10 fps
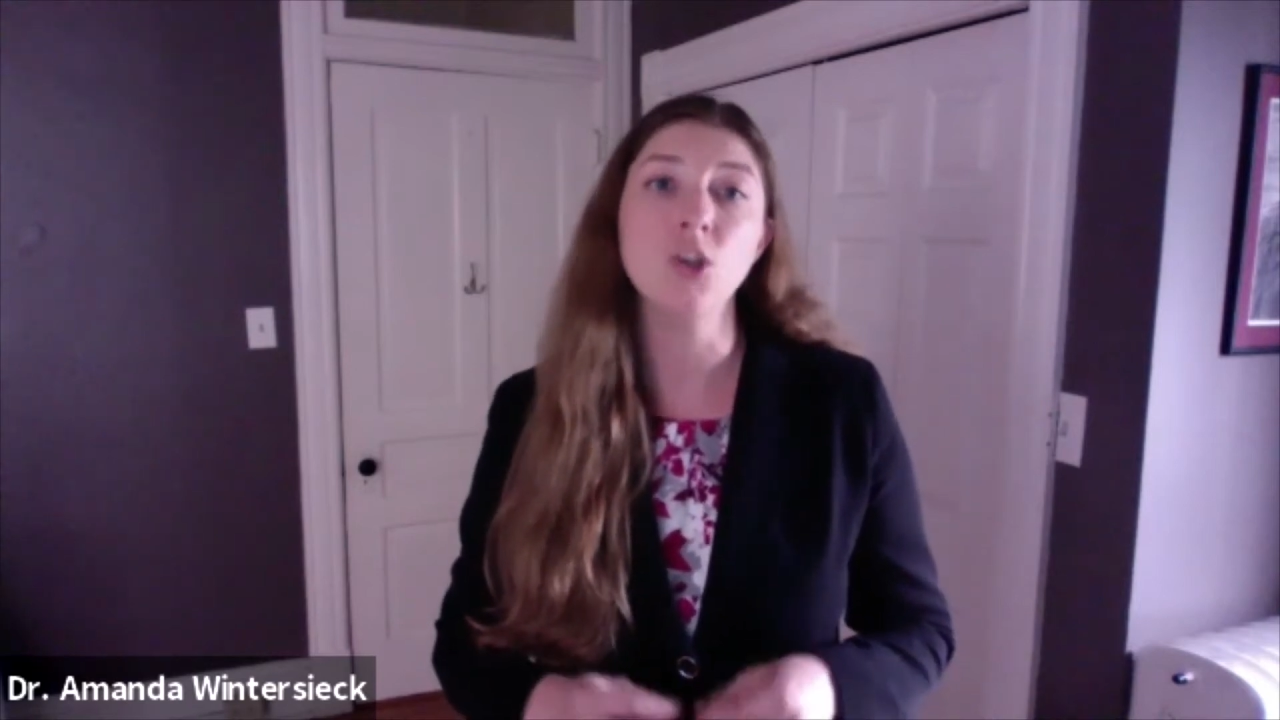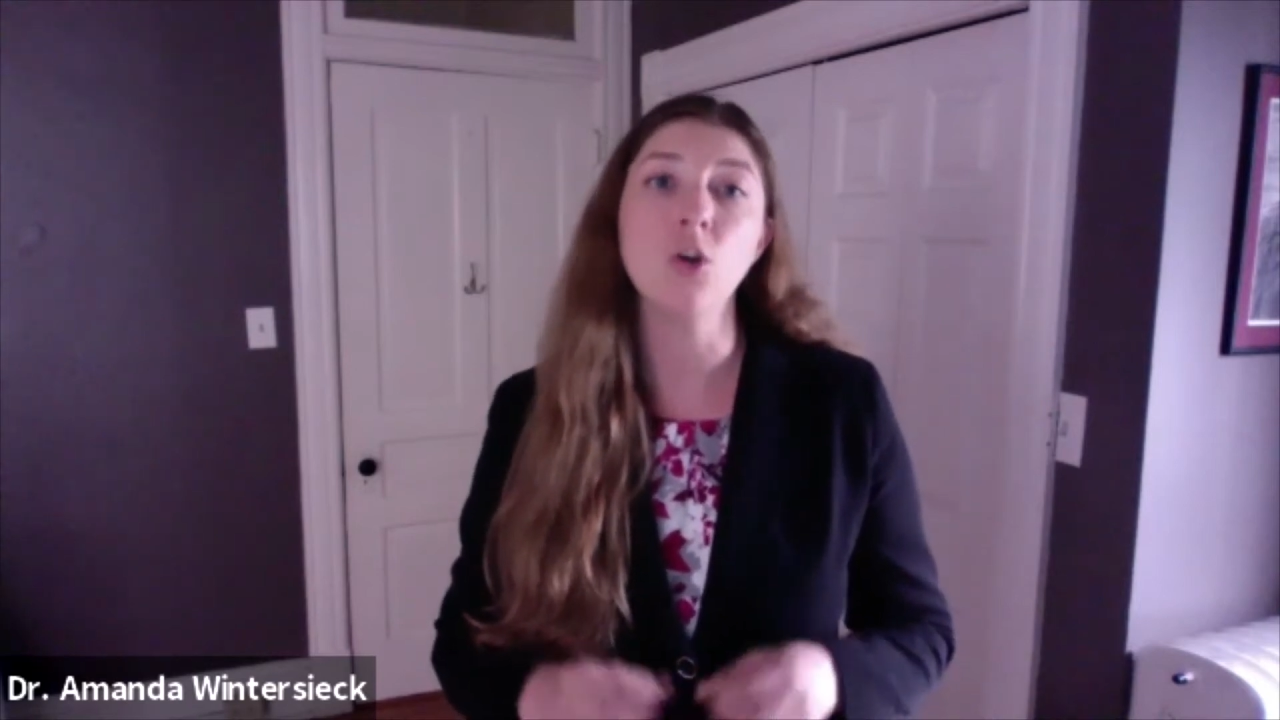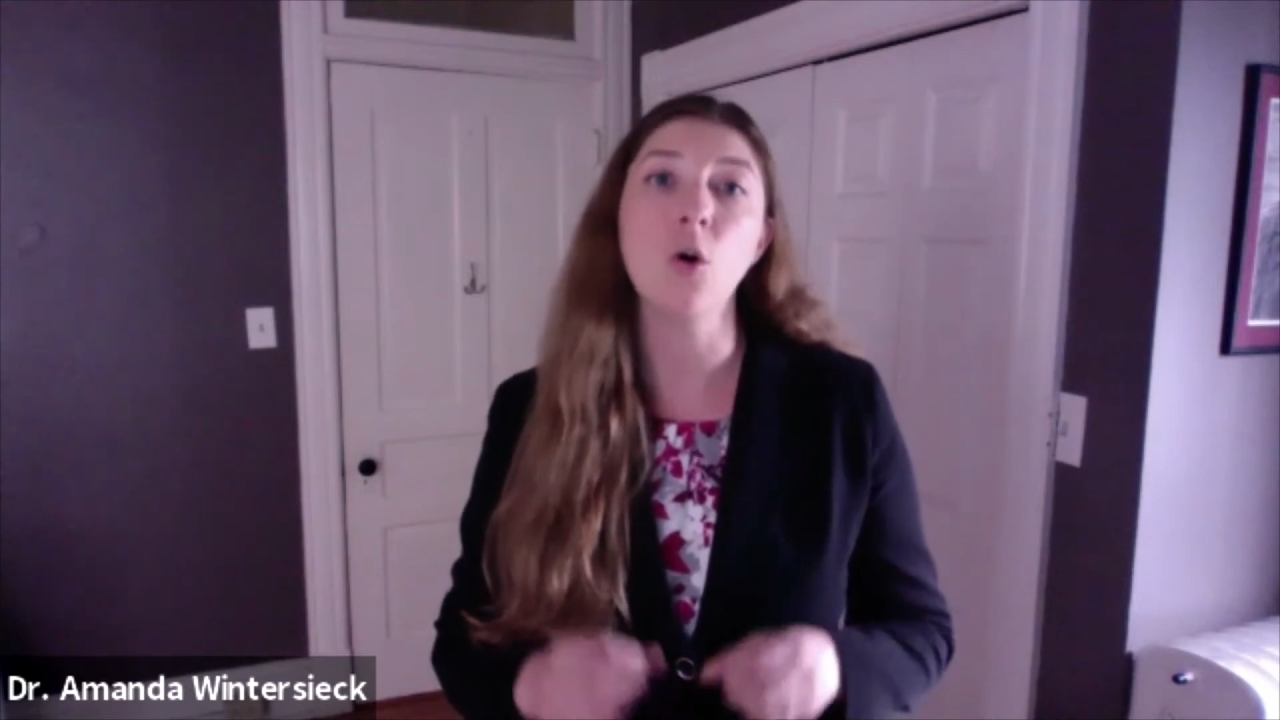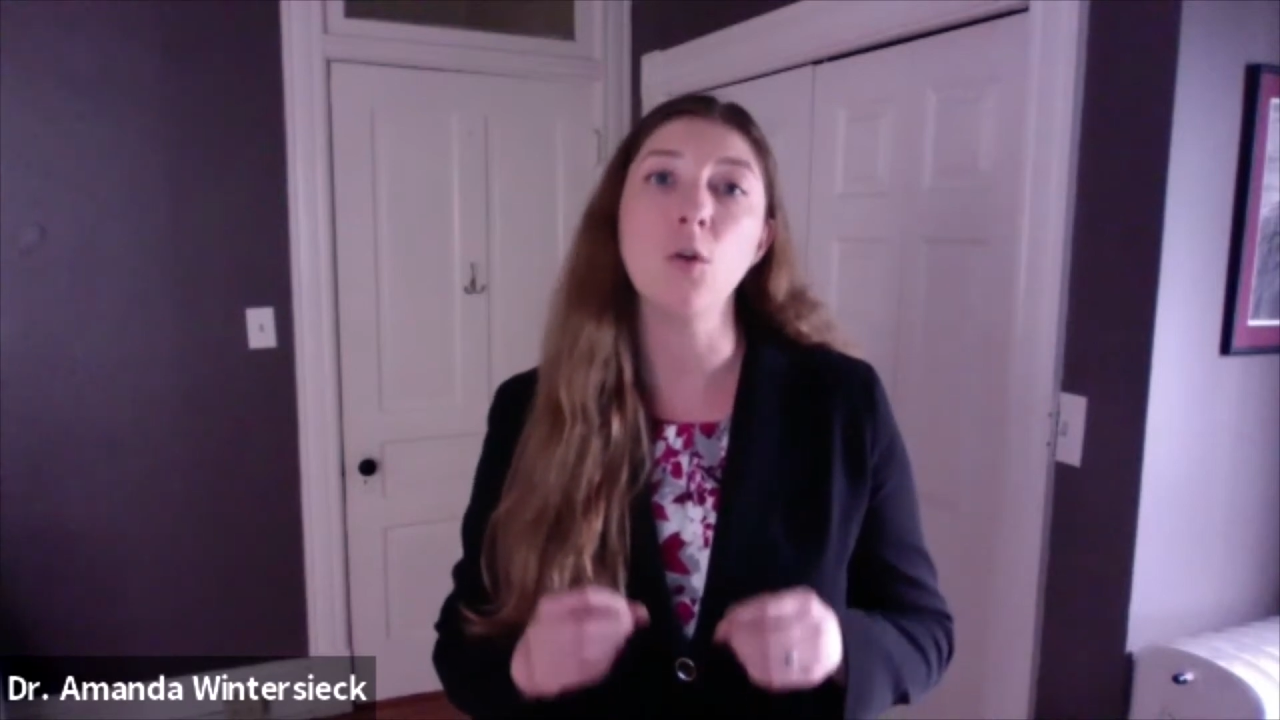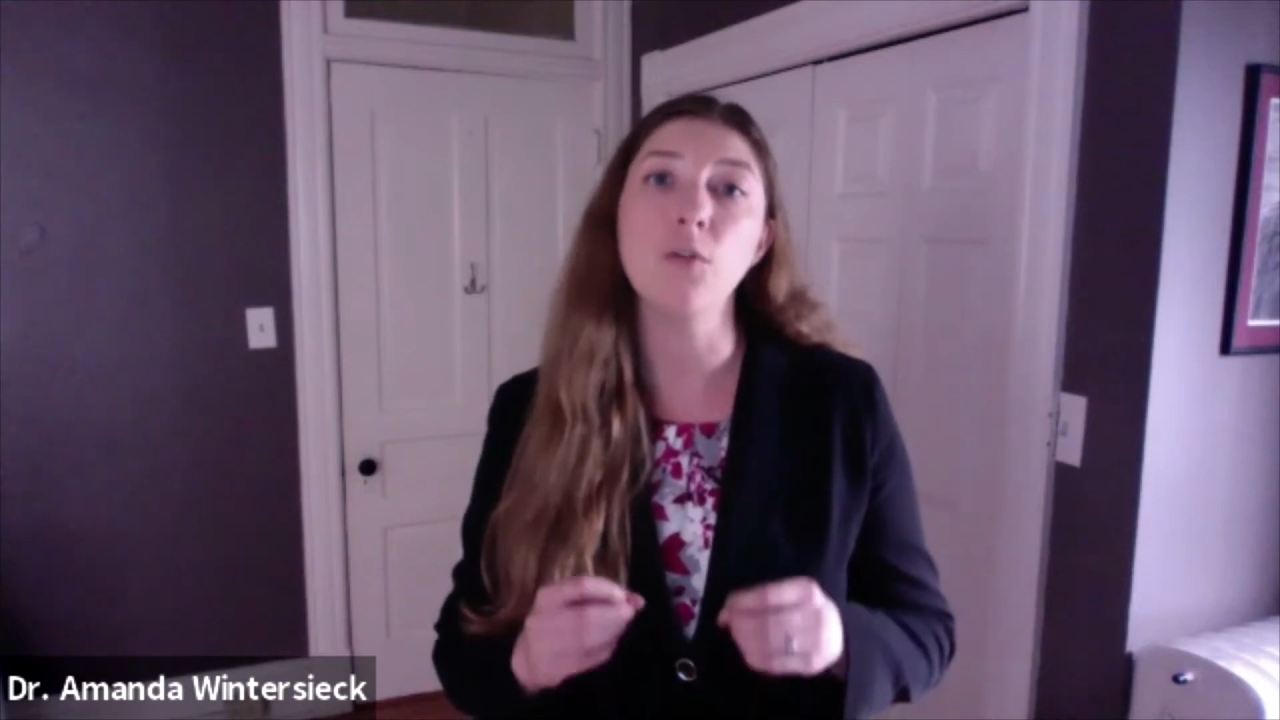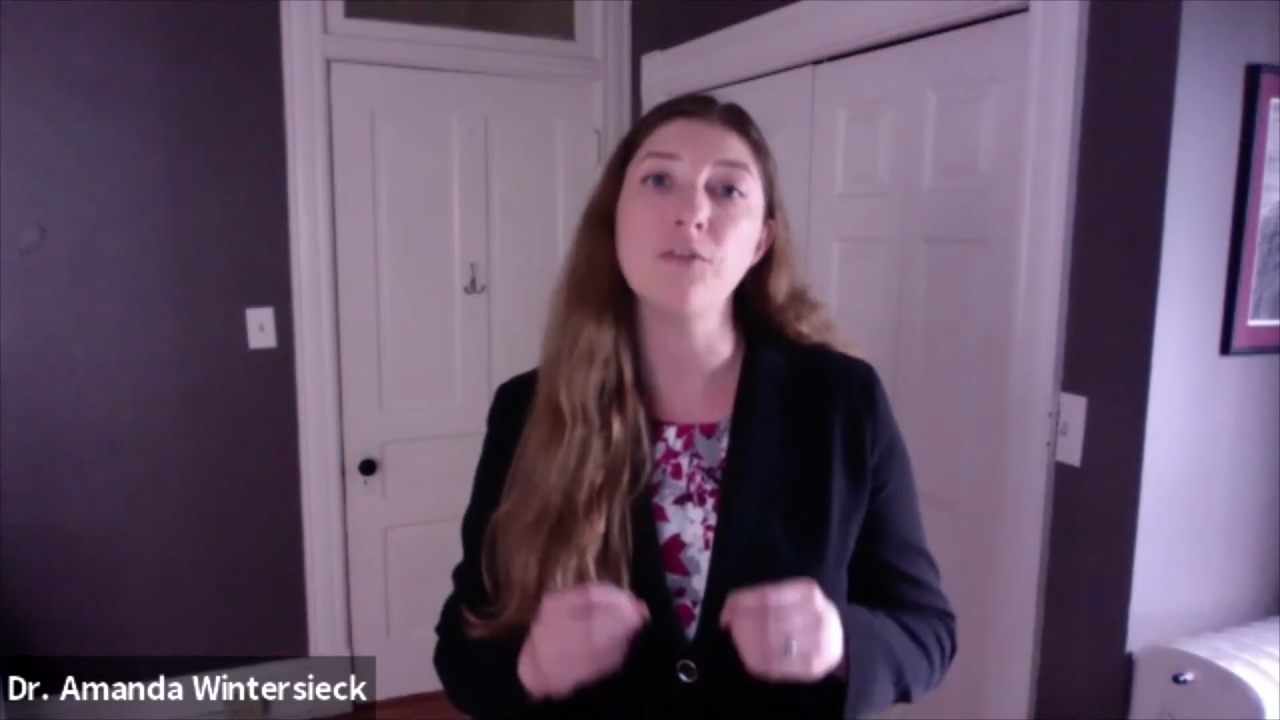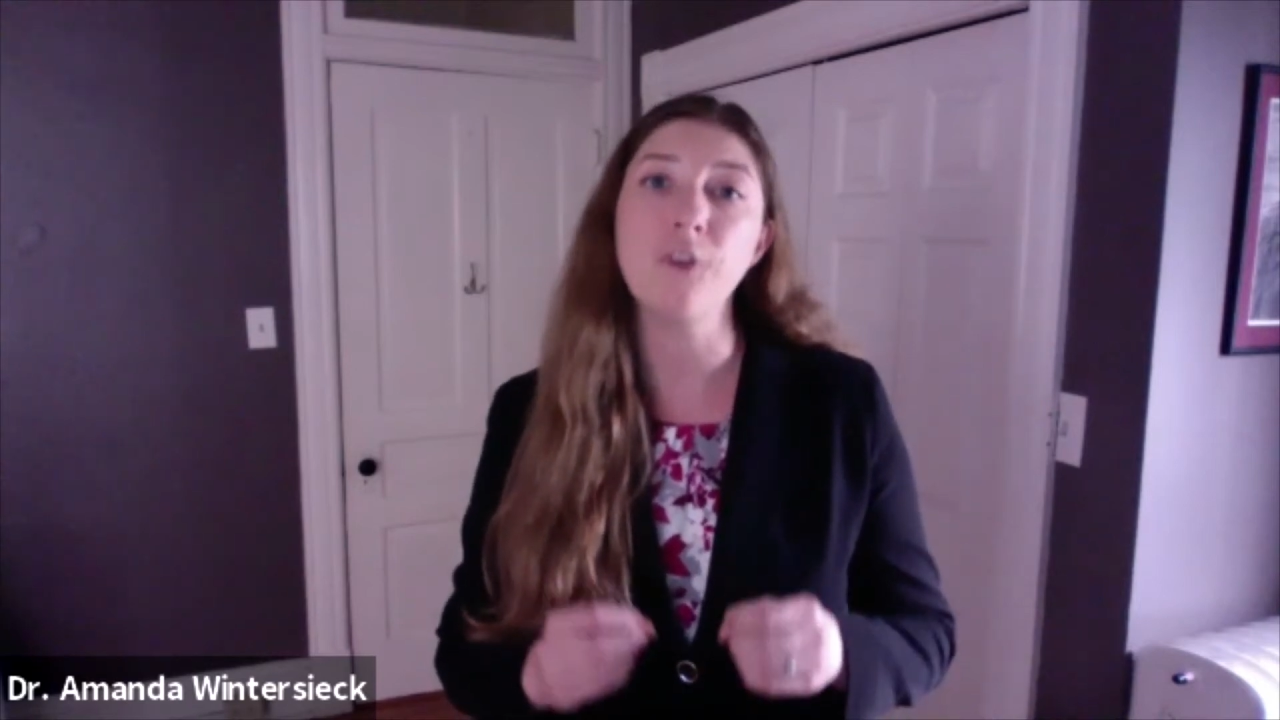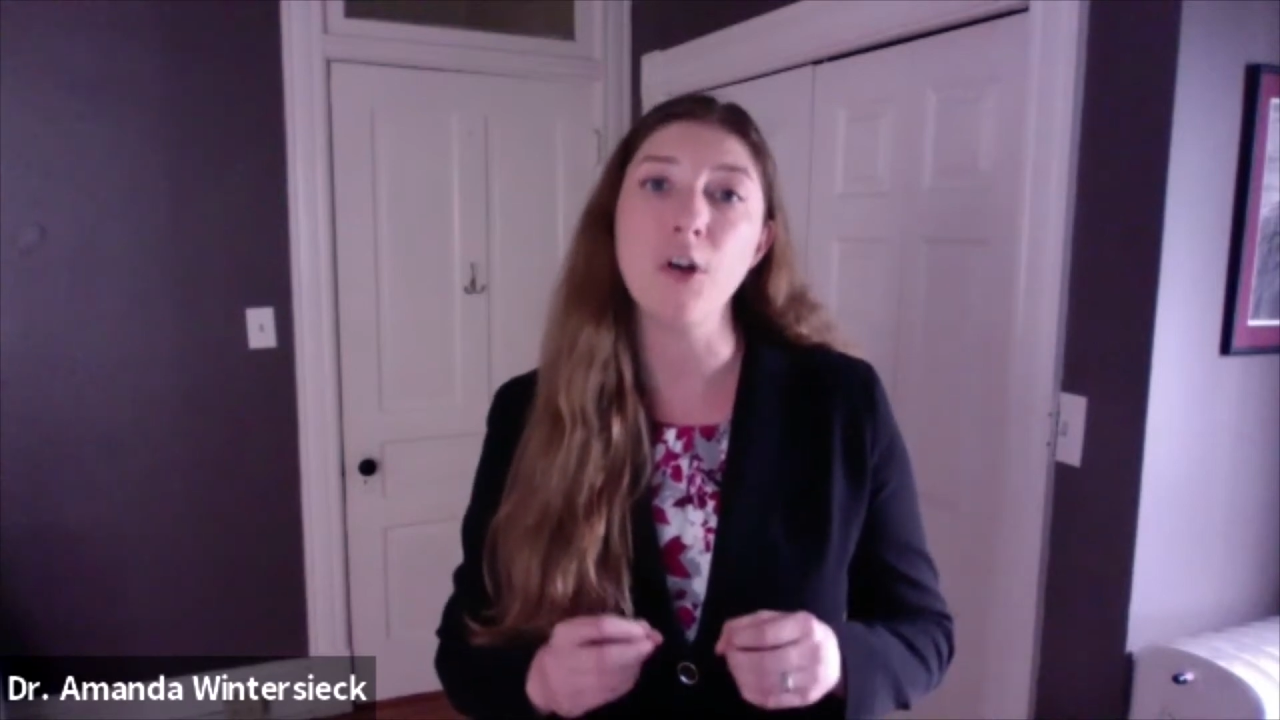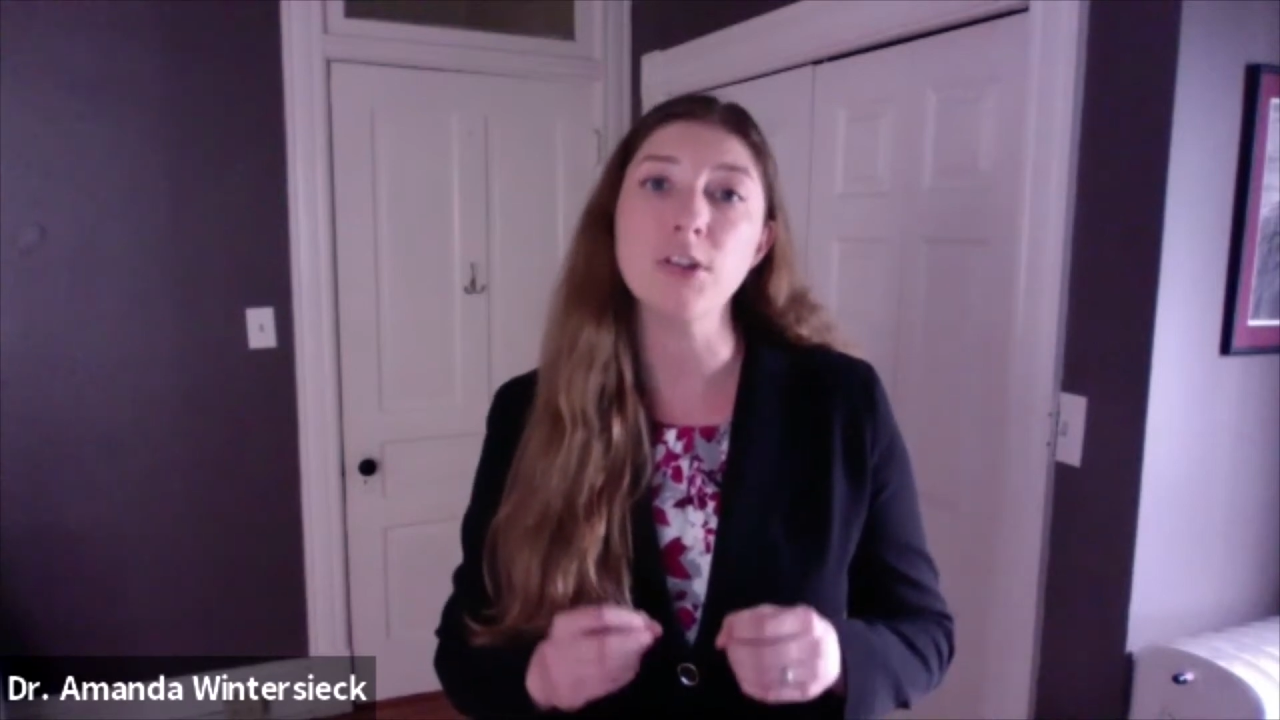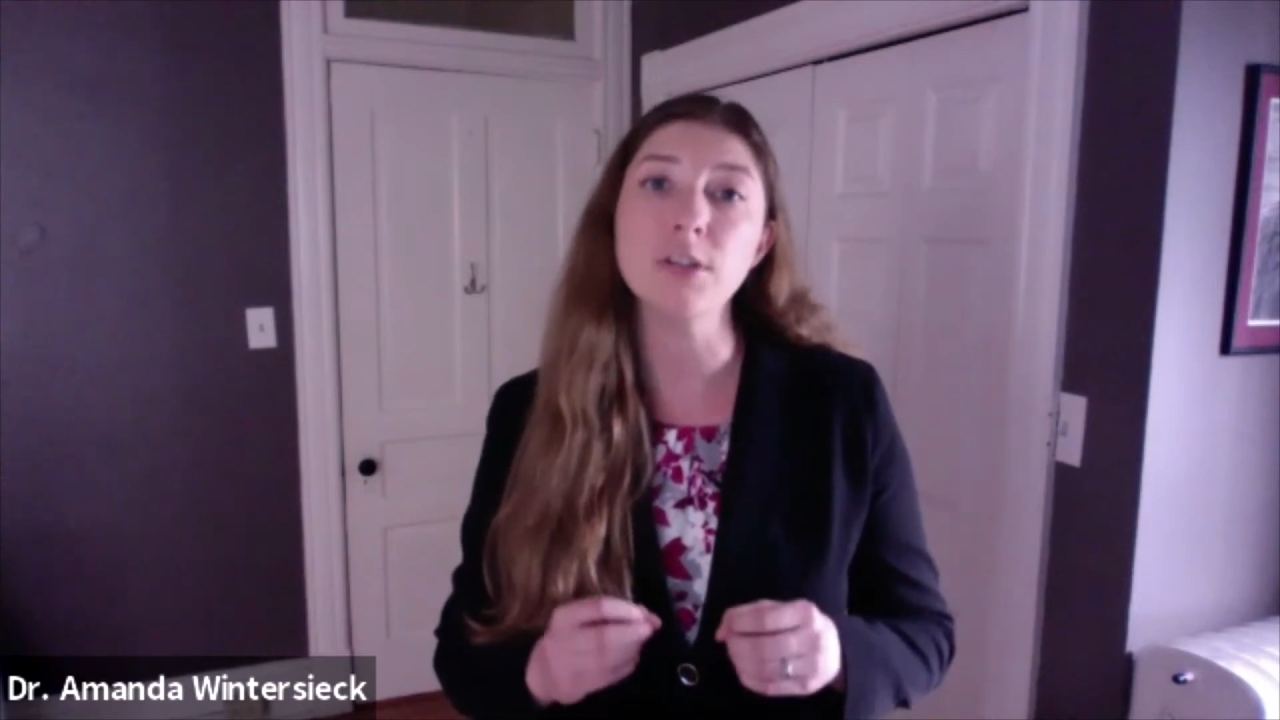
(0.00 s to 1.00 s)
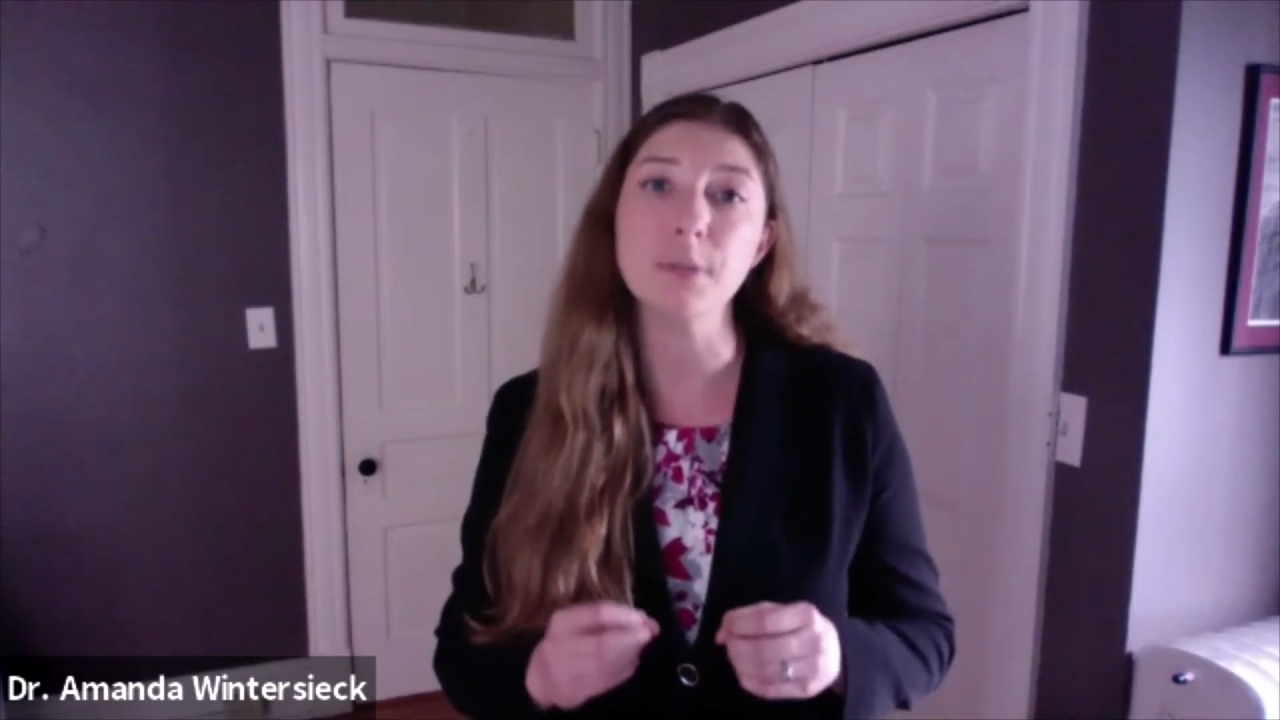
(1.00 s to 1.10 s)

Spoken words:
to hold false